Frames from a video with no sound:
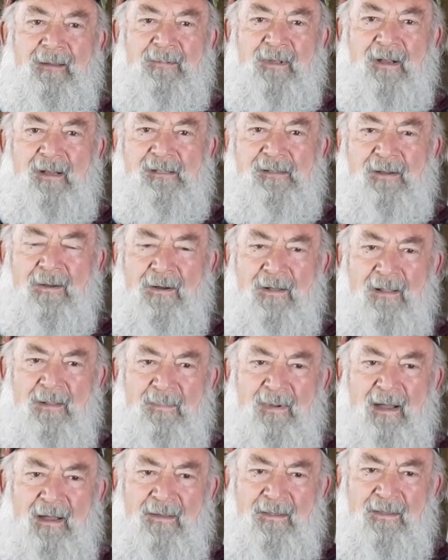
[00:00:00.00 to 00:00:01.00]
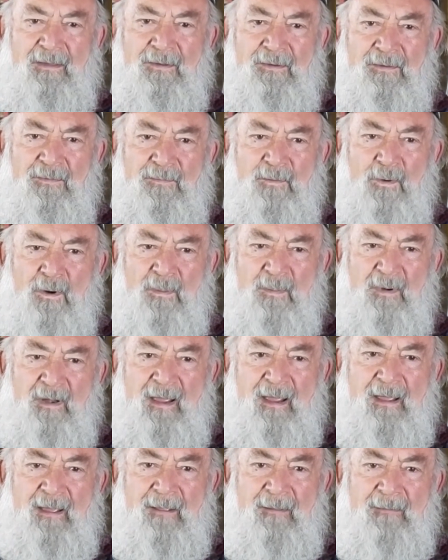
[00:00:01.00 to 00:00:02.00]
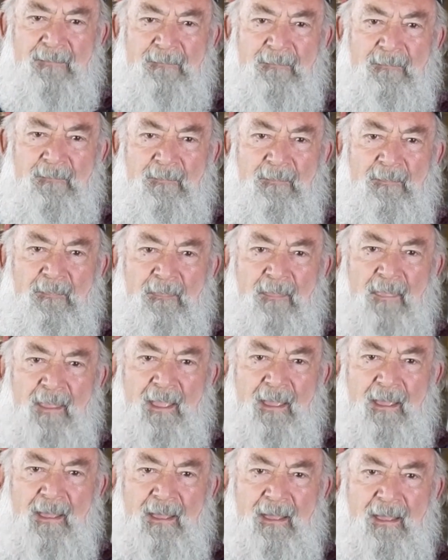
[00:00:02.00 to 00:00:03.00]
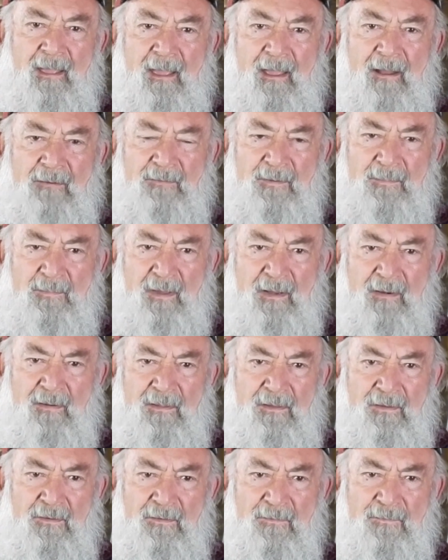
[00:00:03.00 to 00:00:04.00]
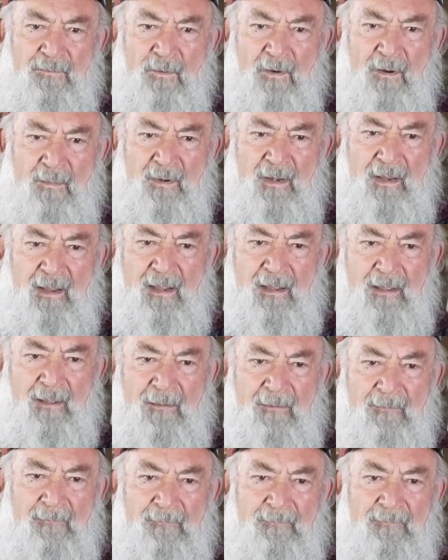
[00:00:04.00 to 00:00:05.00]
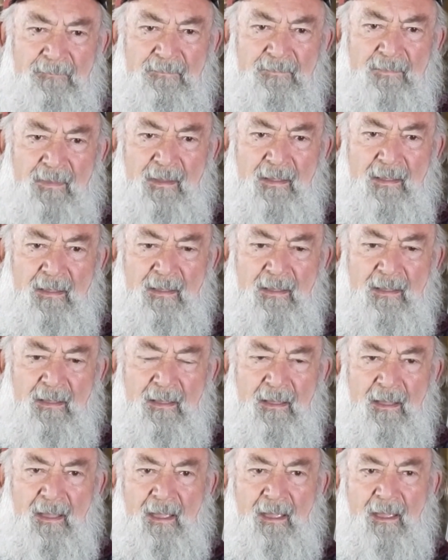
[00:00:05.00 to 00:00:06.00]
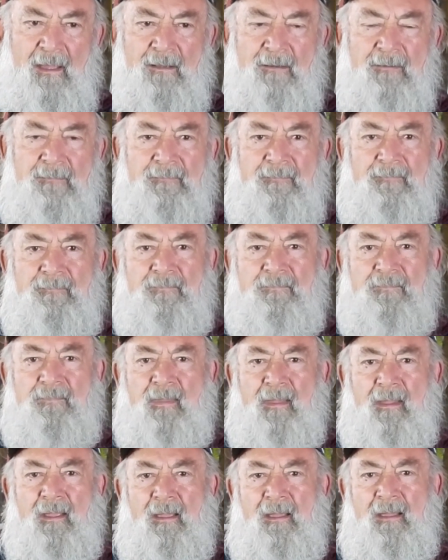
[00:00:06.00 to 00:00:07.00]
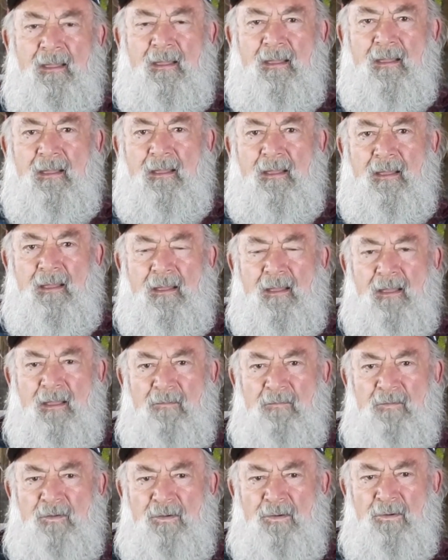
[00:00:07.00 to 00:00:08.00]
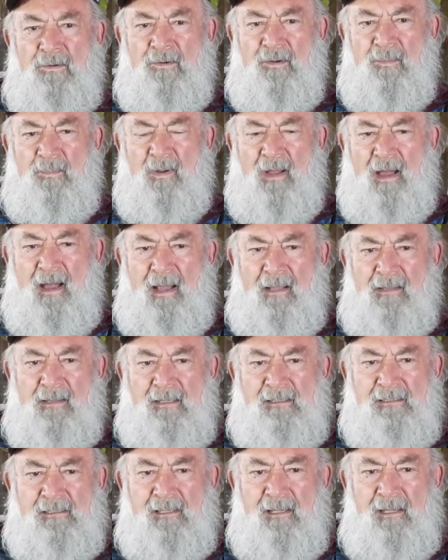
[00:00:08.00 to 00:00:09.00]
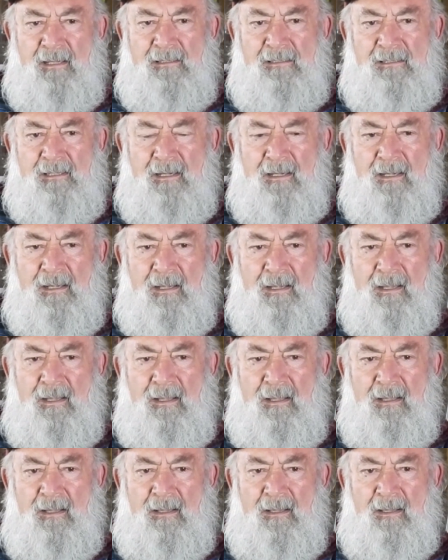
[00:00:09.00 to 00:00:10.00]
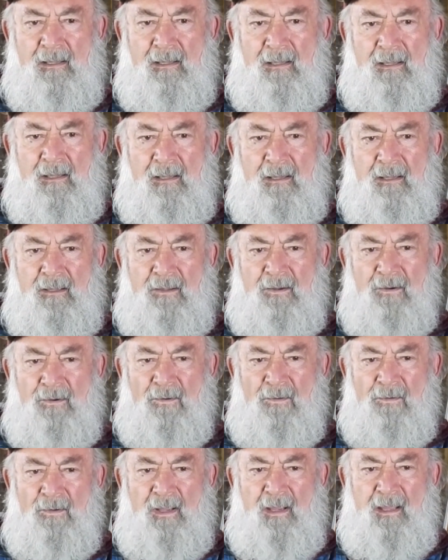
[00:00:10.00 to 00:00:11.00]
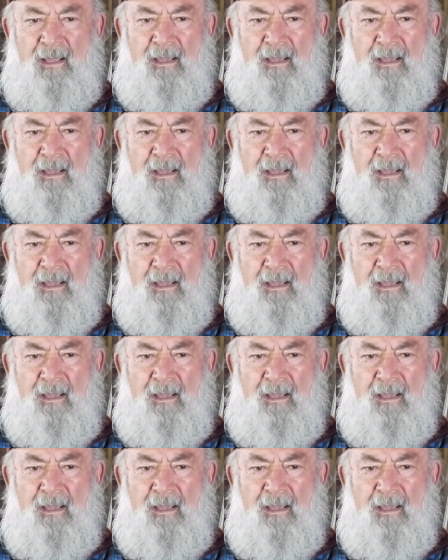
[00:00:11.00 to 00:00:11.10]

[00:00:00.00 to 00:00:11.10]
But it's all about uniformity. Every bit of uniformity. And if you don't apply these things, you're only